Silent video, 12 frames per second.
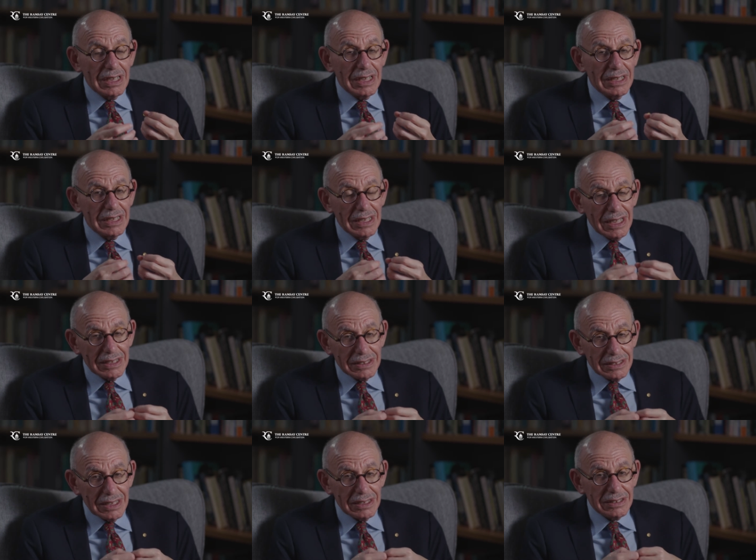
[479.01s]
And in
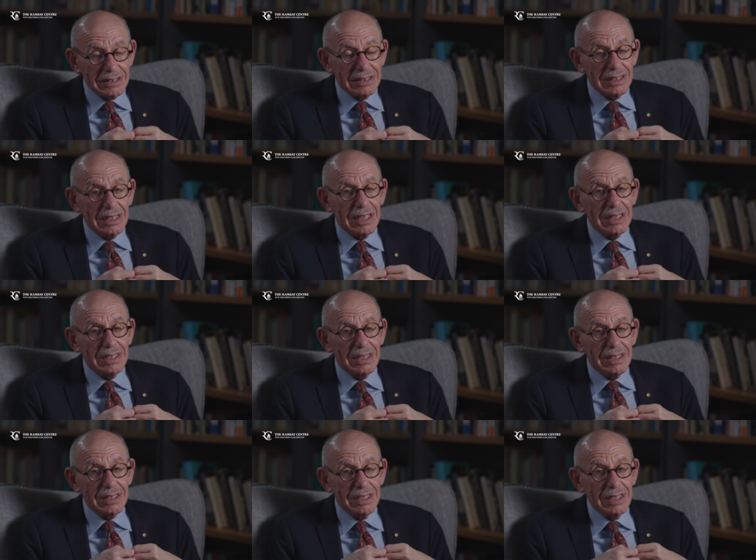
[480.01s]
that sense, I
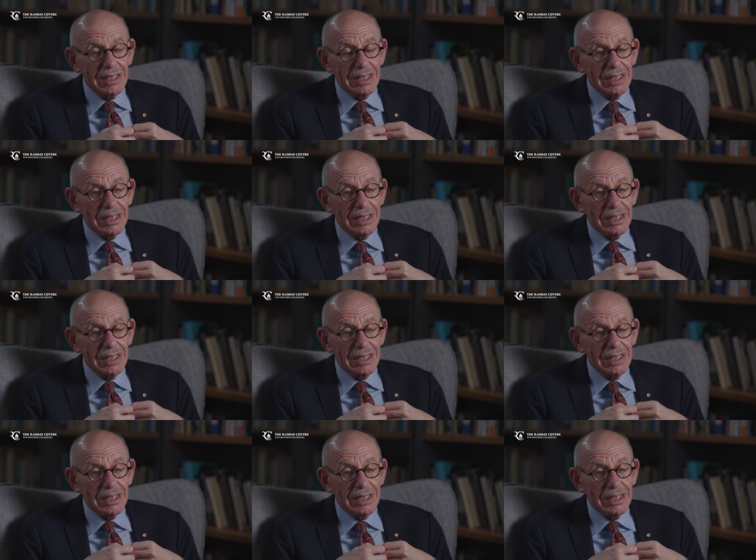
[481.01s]
think the